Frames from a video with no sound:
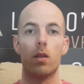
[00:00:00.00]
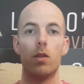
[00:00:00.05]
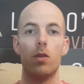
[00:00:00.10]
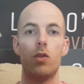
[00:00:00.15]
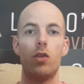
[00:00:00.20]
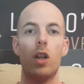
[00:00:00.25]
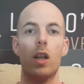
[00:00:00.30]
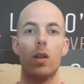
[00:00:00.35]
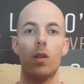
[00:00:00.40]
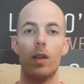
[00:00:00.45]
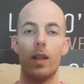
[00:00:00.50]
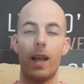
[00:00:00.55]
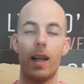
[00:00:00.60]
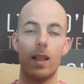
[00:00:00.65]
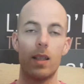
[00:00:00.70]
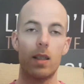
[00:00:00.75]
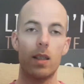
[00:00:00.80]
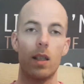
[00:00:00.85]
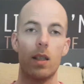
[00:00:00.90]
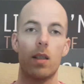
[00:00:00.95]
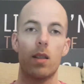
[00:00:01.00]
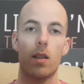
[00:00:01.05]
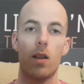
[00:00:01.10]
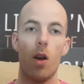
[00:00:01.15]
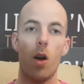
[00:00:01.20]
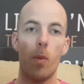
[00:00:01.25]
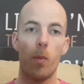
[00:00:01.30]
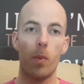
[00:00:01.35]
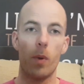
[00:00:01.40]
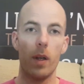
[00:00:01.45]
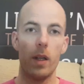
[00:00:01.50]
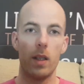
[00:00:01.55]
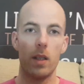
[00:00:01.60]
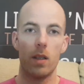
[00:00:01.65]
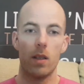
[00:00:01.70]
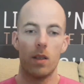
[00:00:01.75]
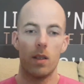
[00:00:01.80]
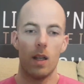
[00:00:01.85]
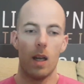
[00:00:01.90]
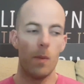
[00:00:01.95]
generally I sit upright.
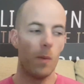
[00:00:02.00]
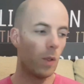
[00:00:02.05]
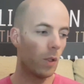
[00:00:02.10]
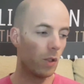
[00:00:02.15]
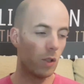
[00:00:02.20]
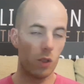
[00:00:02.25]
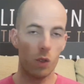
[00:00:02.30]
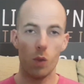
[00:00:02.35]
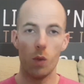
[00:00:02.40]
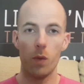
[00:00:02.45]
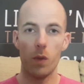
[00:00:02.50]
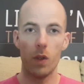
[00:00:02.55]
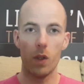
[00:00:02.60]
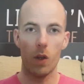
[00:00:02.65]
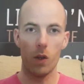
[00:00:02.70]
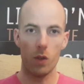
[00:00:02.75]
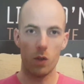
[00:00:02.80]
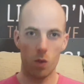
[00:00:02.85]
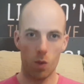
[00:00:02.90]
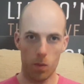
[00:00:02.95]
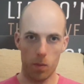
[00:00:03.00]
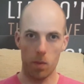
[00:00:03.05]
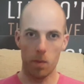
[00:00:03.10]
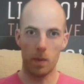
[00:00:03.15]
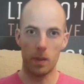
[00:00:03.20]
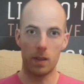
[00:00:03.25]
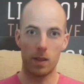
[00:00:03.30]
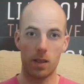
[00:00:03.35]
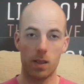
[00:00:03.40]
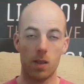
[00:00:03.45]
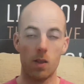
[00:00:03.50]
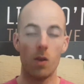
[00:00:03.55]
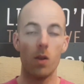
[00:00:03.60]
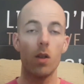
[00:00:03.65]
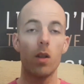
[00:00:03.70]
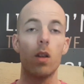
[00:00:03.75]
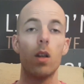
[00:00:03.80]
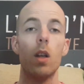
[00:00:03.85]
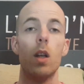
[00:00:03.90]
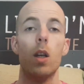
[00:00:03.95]
I'm on a sofa now, so I'm a bit sunk,
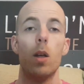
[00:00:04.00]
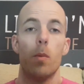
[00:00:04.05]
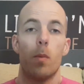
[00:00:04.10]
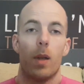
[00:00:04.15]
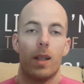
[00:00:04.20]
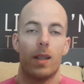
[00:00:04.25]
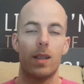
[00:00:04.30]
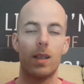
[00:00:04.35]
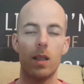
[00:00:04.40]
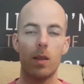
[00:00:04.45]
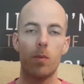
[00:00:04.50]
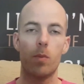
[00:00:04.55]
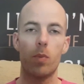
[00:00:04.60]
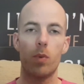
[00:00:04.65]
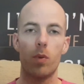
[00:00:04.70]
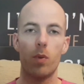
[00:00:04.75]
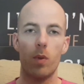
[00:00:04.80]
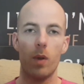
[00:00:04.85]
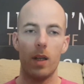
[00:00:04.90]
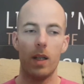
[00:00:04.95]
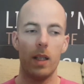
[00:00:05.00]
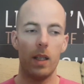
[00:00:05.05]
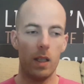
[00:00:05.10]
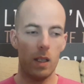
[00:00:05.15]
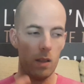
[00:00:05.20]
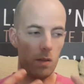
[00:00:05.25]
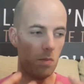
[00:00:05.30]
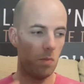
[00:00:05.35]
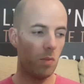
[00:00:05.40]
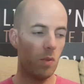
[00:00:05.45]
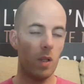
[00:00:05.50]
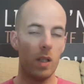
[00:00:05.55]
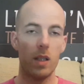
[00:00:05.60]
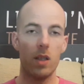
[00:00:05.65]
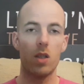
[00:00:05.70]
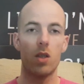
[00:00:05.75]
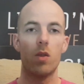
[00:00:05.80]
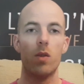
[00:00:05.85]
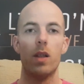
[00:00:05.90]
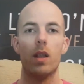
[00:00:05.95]
but I sit pretty
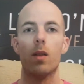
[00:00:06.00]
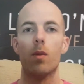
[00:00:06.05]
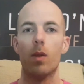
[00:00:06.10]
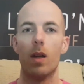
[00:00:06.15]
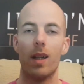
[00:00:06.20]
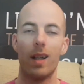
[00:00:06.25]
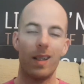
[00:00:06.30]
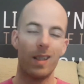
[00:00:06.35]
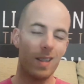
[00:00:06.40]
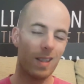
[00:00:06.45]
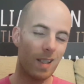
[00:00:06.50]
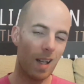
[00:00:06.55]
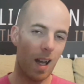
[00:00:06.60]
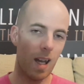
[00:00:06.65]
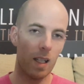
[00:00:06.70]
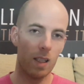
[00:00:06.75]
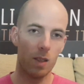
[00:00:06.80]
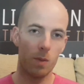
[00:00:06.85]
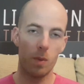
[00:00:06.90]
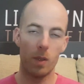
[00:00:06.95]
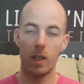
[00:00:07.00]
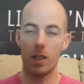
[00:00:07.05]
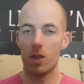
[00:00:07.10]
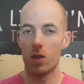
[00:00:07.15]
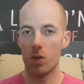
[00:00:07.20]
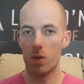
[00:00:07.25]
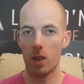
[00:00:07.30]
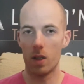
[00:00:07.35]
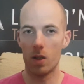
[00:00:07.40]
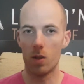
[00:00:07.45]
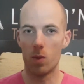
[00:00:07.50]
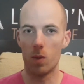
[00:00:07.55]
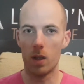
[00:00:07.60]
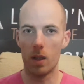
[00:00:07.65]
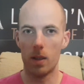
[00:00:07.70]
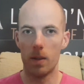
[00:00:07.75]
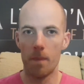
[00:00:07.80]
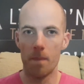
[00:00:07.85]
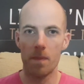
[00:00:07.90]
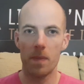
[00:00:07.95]
straight, and I stand pretty straight as
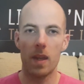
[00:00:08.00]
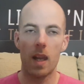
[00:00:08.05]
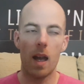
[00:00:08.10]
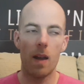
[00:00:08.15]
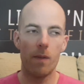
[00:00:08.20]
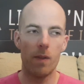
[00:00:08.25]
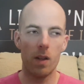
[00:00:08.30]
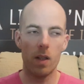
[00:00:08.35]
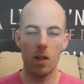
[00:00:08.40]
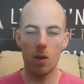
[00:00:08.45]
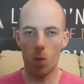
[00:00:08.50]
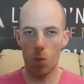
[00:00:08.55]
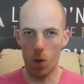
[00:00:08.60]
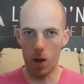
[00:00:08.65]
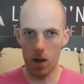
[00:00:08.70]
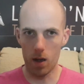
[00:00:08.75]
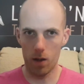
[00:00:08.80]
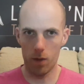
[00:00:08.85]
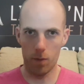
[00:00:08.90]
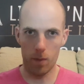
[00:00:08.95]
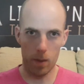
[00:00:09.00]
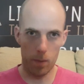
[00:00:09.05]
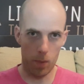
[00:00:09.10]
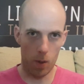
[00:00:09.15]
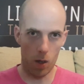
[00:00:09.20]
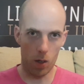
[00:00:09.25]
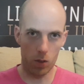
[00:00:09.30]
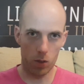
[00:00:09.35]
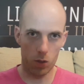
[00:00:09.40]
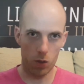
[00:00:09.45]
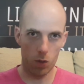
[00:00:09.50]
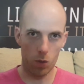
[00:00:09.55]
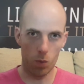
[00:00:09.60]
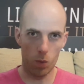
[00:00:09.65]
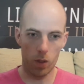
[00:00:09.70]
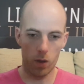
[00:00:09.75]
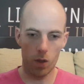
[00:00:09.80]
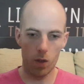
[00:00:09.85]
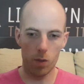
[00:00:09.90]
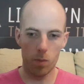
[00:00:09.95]
well. I'm very aware of my posture
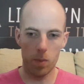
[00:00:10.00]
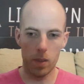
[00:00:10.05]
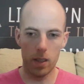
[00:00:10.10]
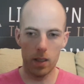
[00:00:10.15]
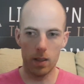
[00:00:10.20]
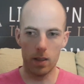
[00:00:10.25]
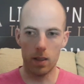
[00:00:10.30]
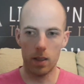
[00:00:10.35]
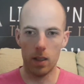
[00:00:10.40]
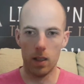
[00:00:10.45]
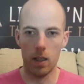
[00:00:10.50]
without being